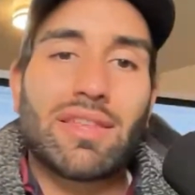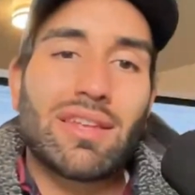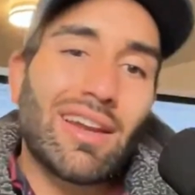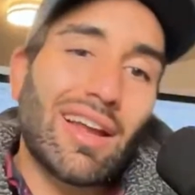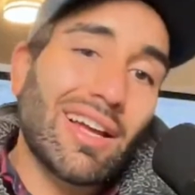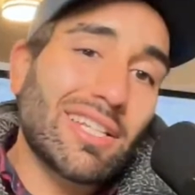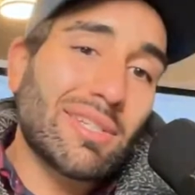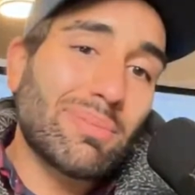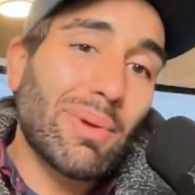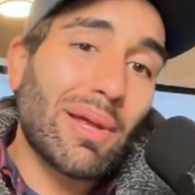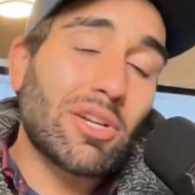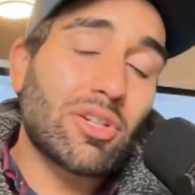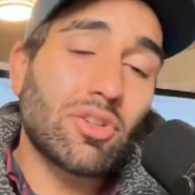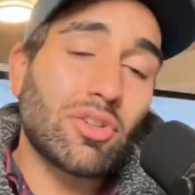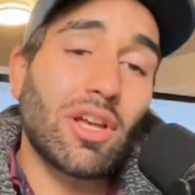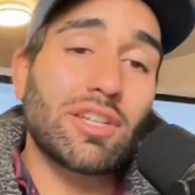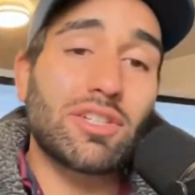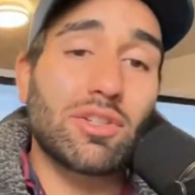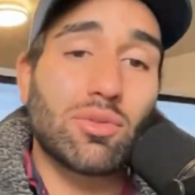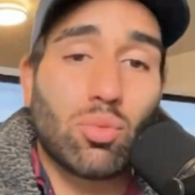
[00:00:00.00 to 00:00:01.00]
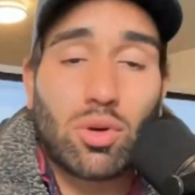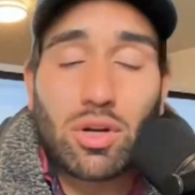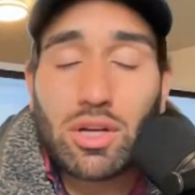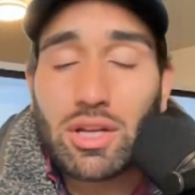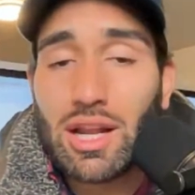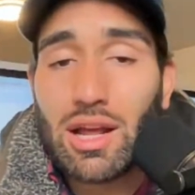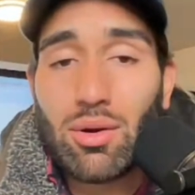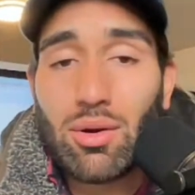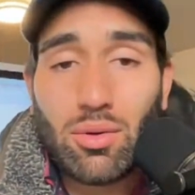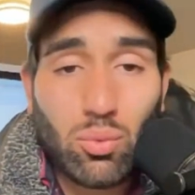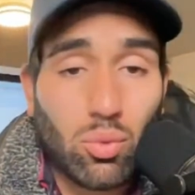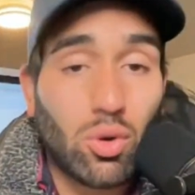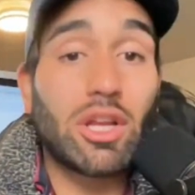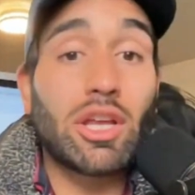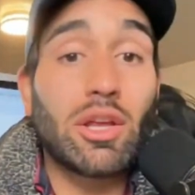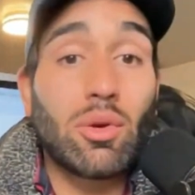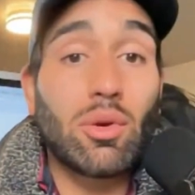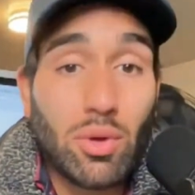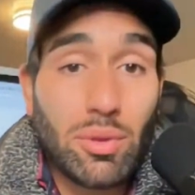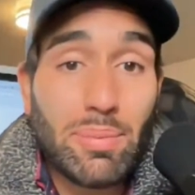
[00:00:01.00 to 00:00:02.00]
I specialize in
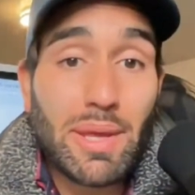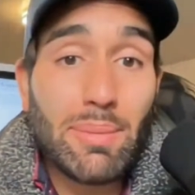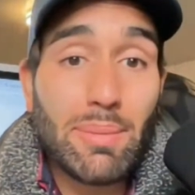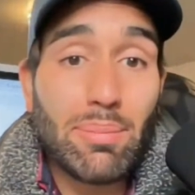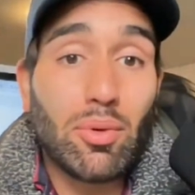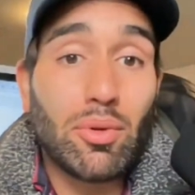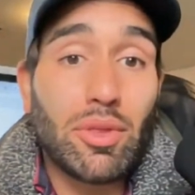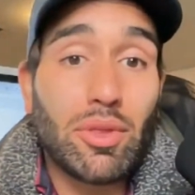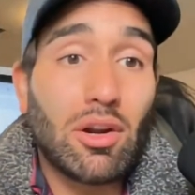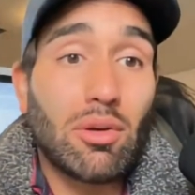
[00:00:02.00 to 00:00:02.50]
working with people that are